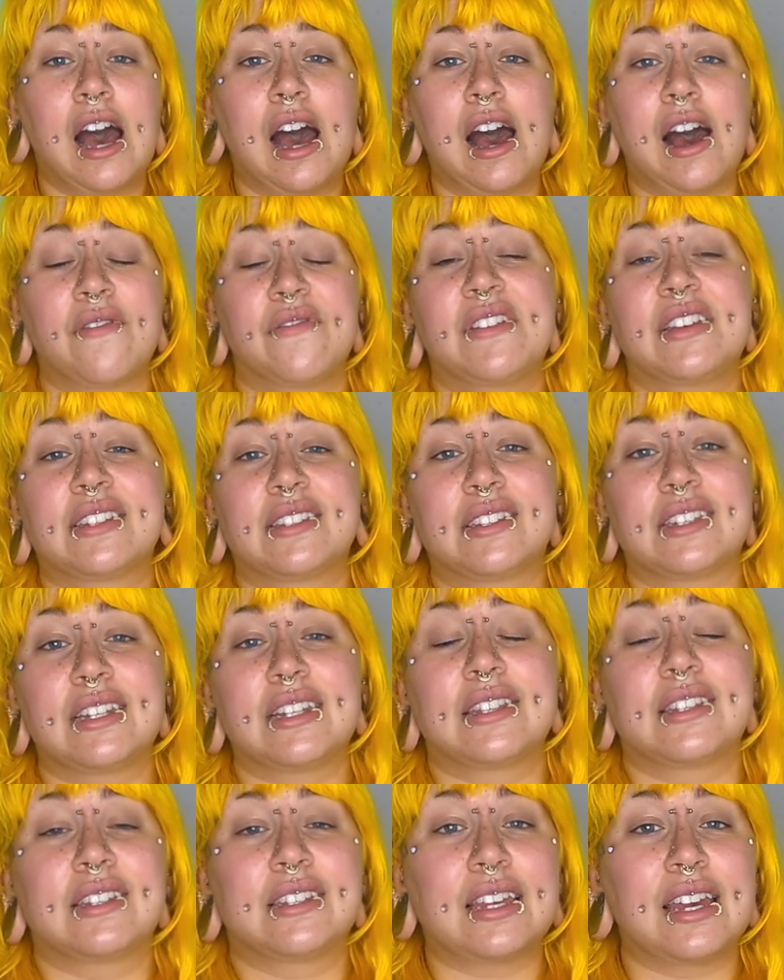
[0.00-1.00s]
Obviously,
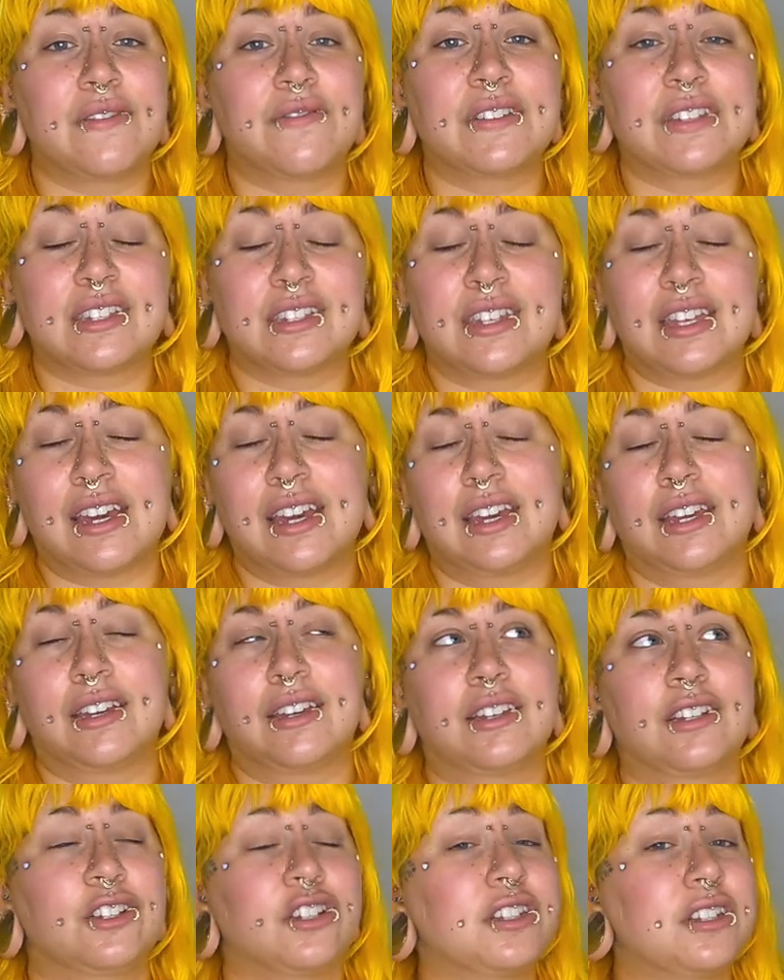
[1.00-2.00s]
the safest
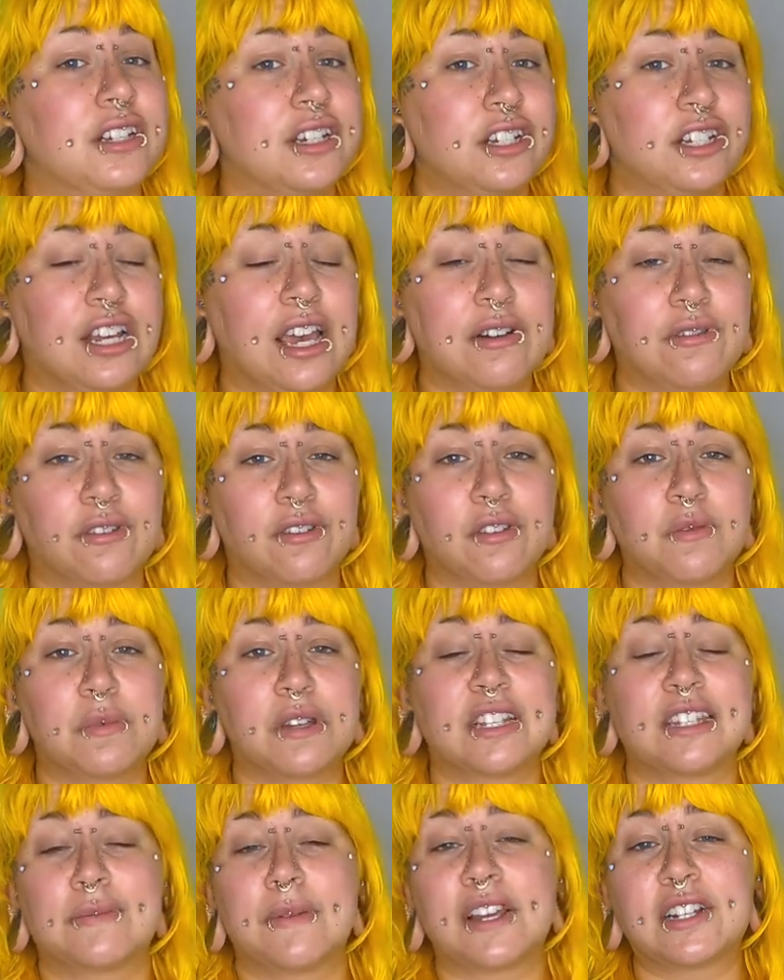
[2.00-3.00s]
thing, just in general, but
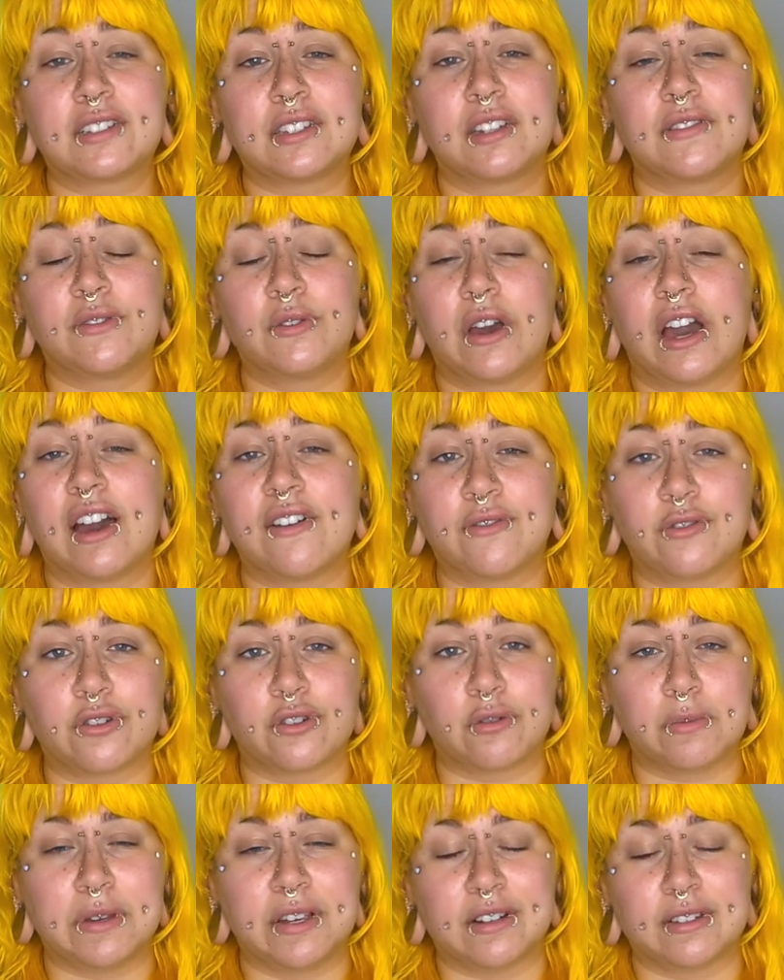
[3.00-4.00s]
especially if you have
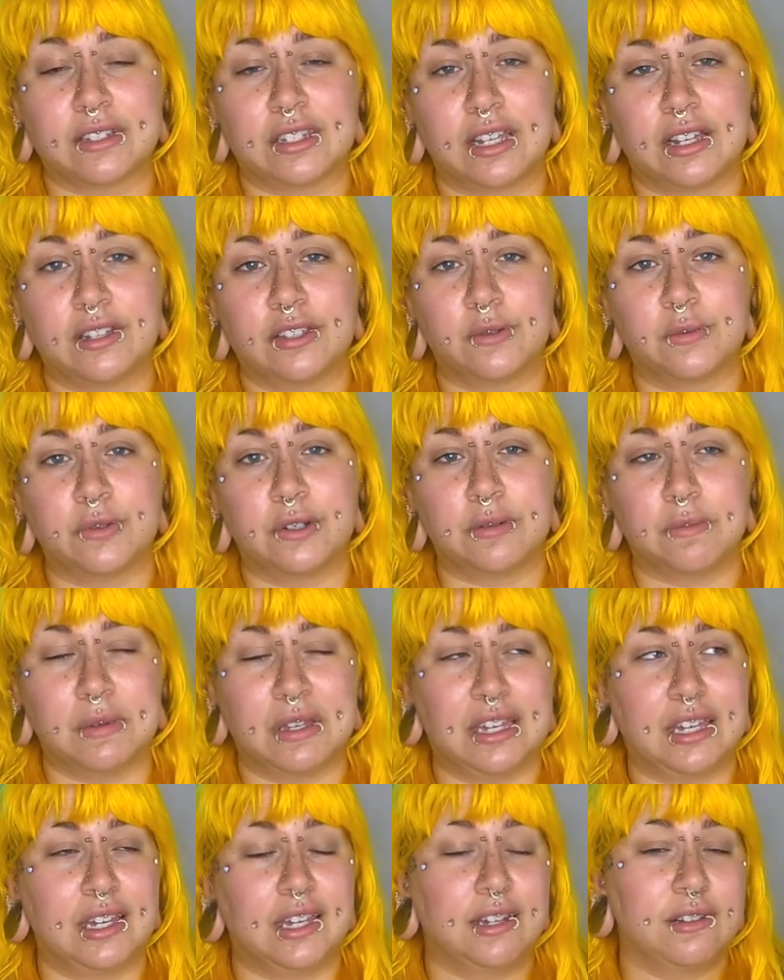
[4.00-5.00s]
oral piercings, would
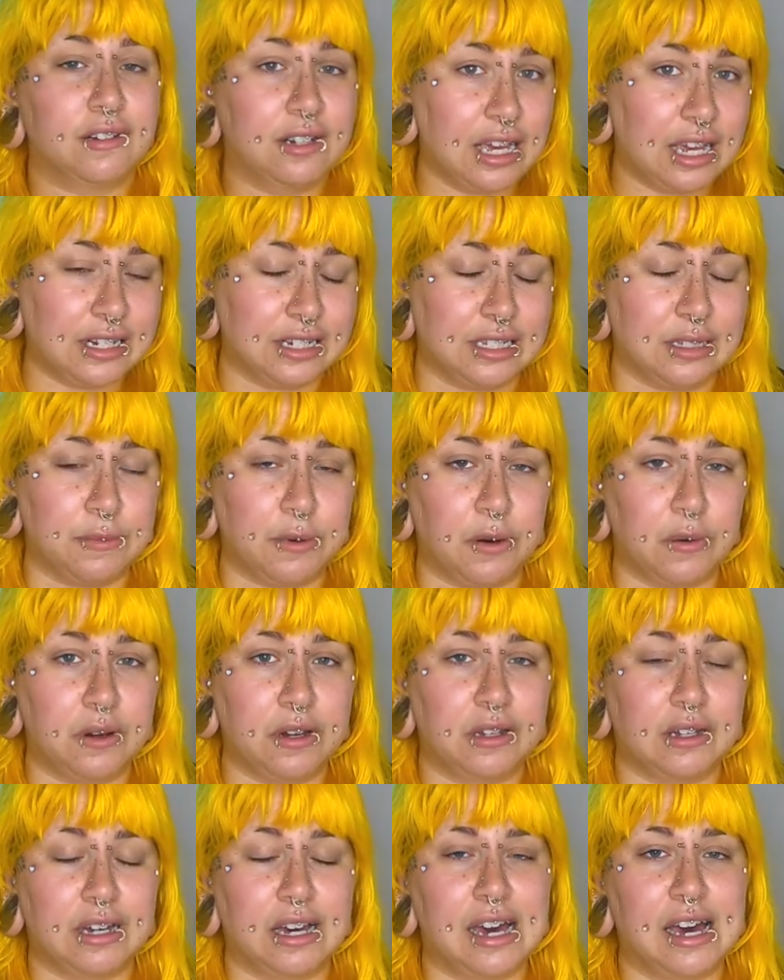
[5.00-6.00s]
be not to
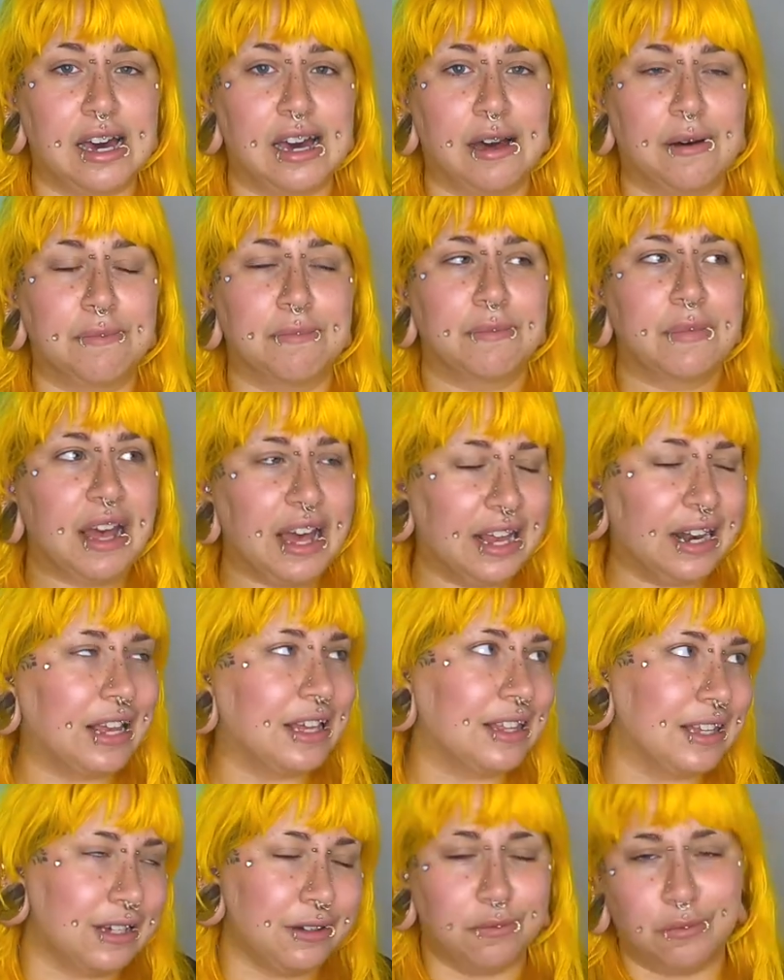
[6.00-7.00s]
smoke. Um, and I
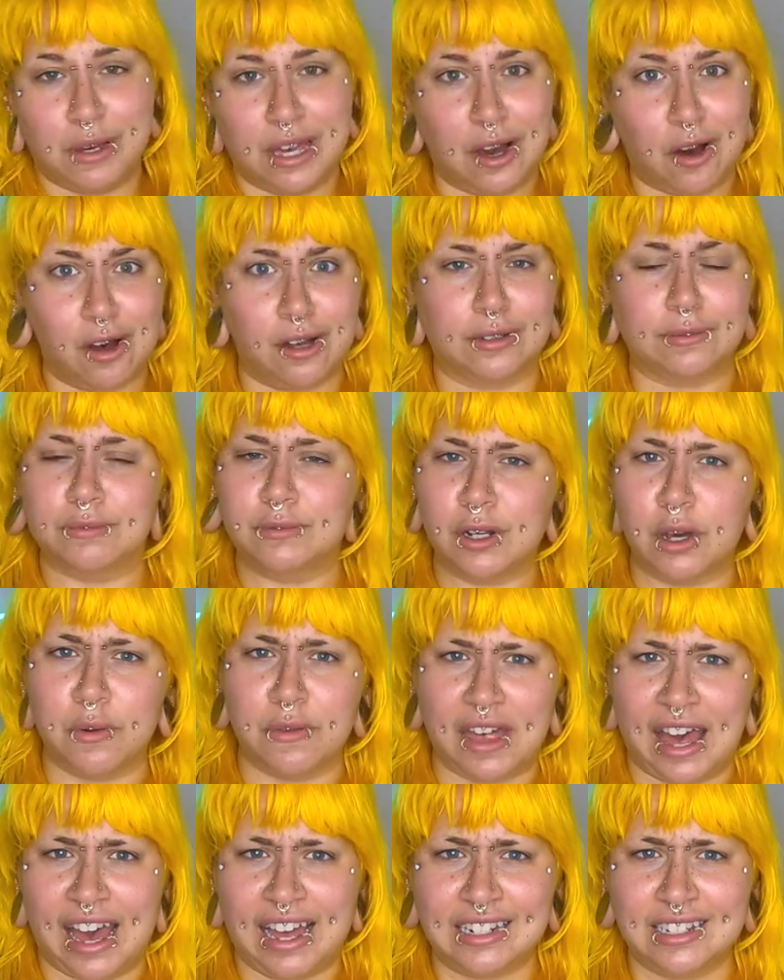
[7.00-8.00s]
think we all know
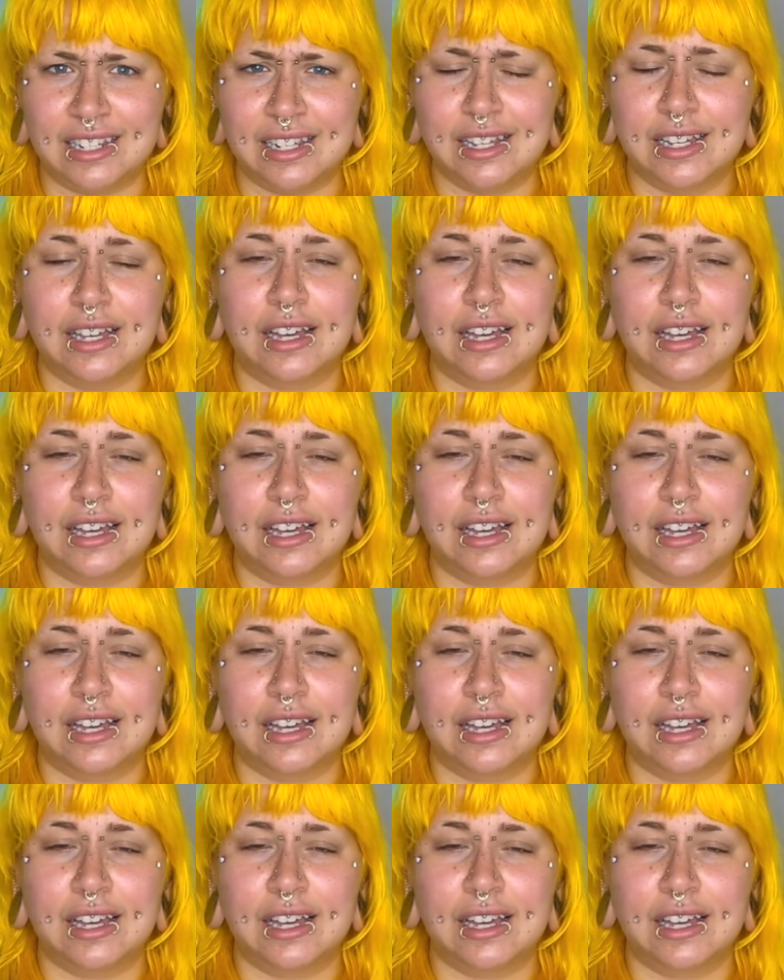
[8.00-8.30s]
that.